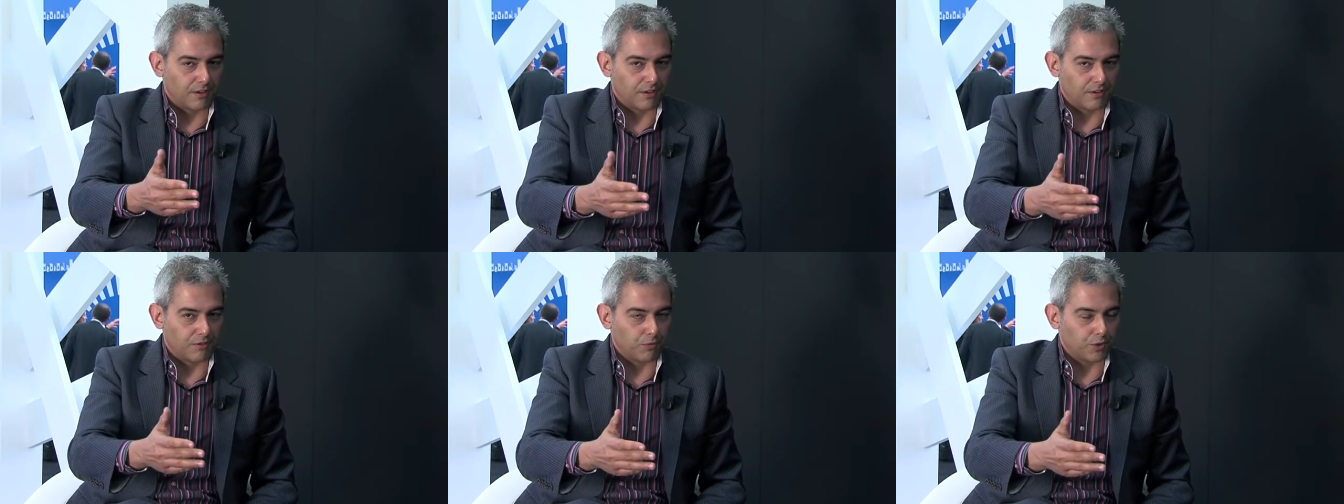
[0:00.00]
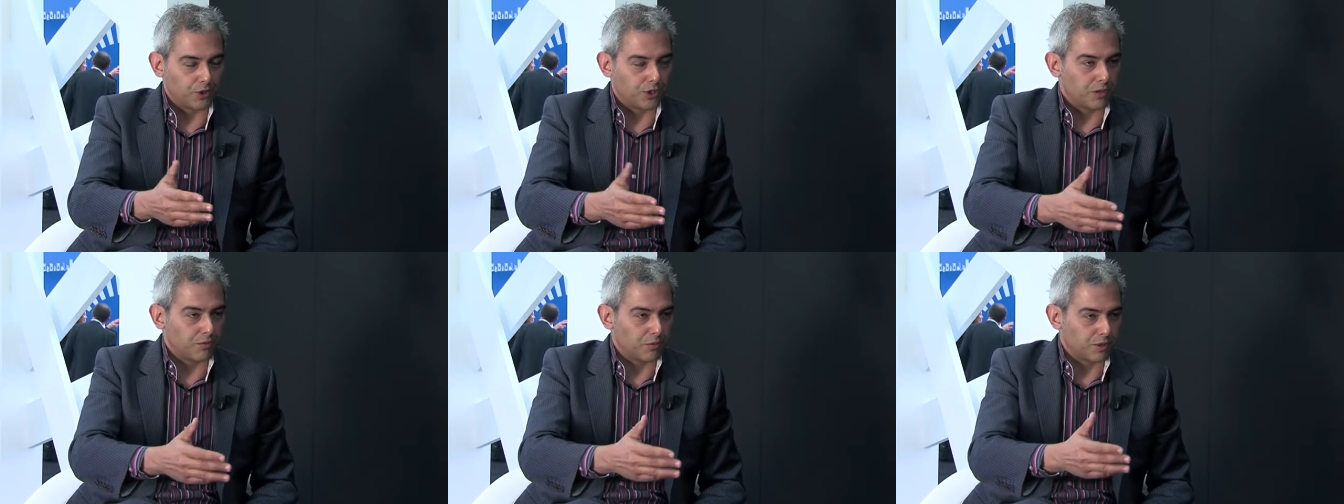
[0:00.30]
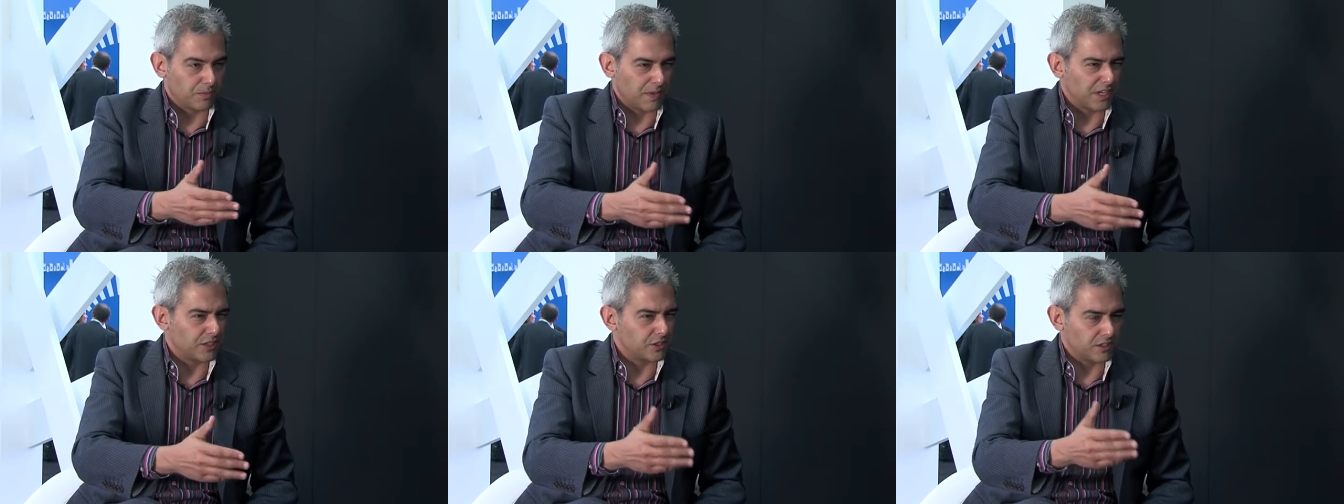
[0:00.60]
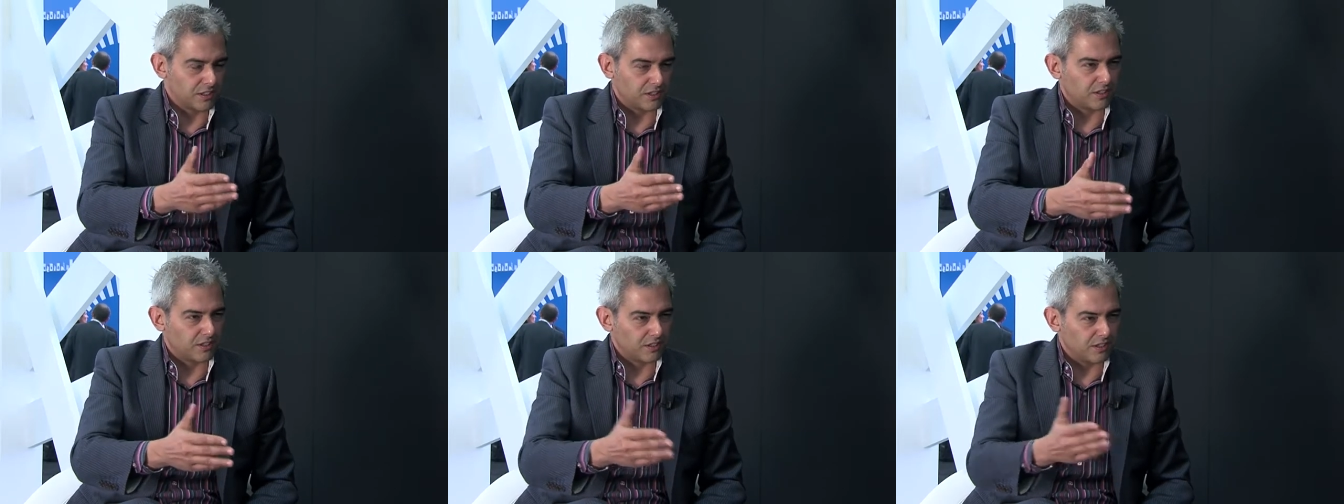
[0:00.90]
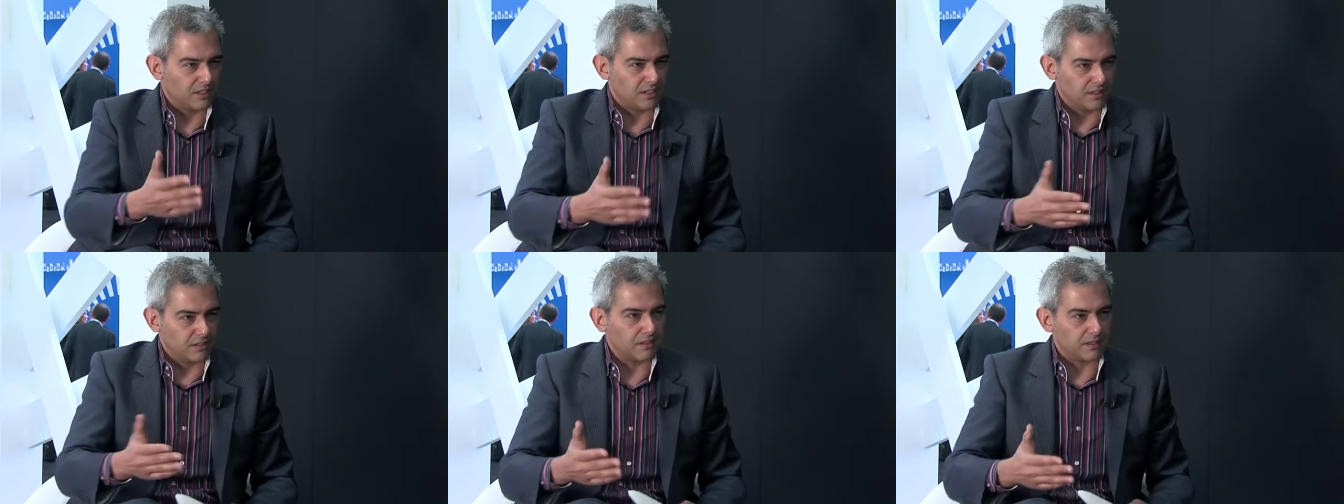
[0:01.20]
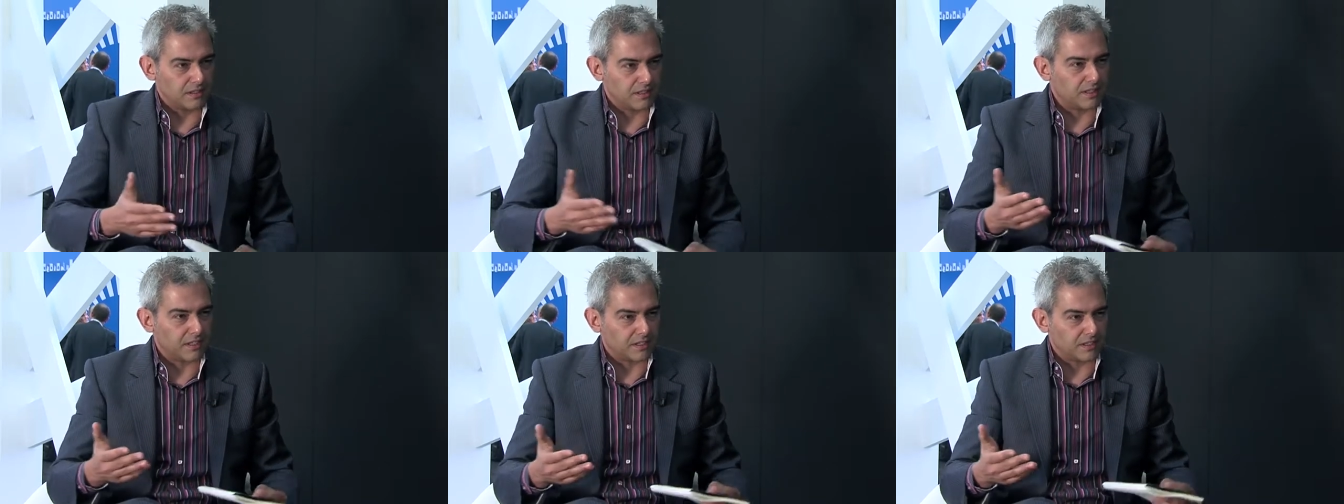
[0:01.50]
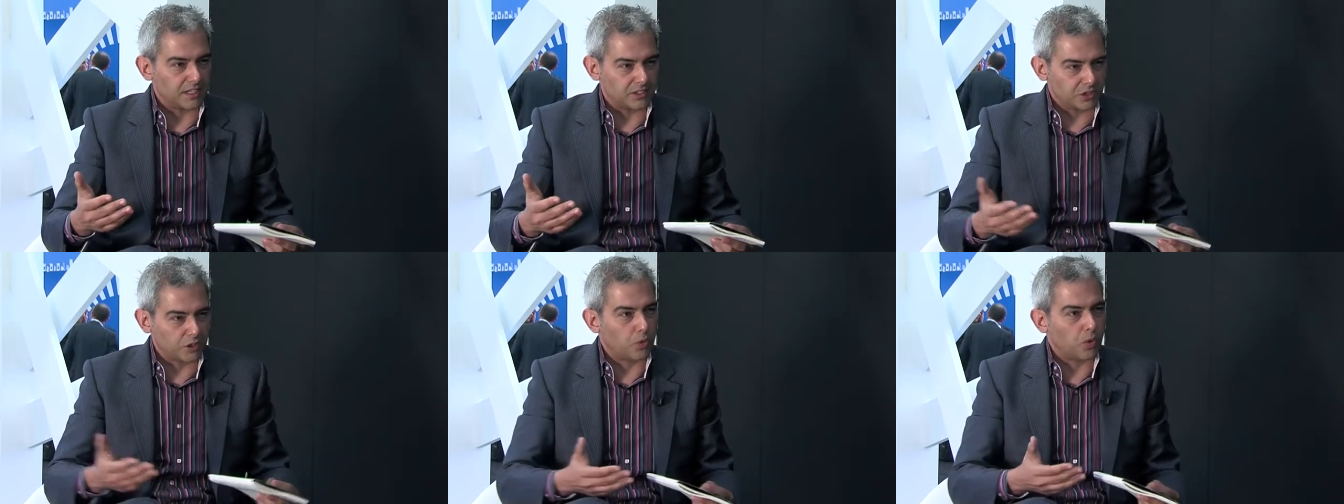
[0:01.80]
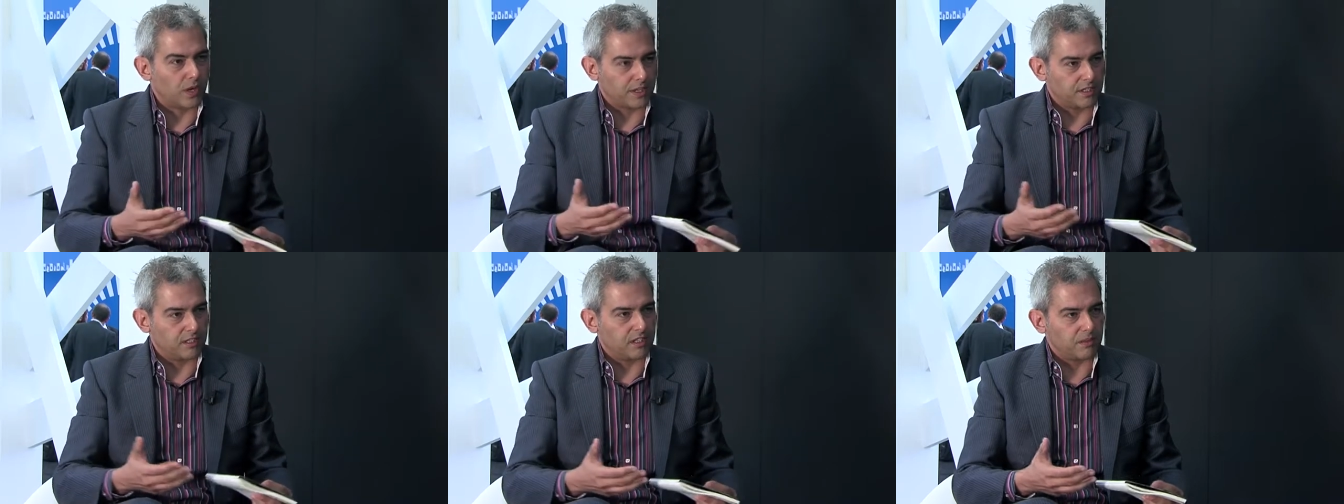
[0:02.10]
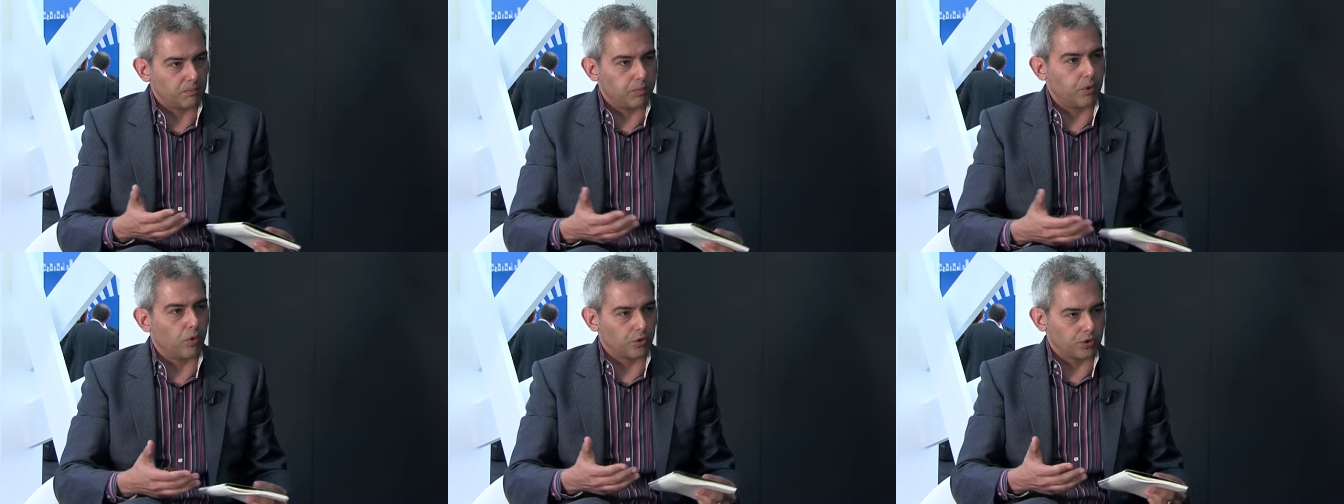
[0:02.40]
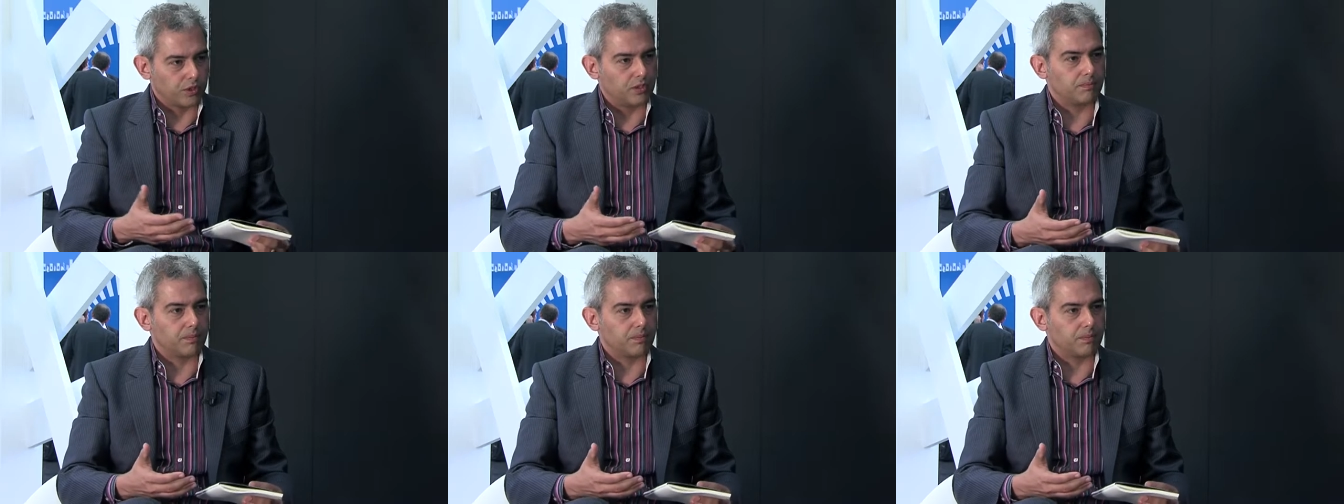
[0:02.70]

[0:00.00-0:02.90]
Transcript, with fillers: which I would imagine is that's quite an important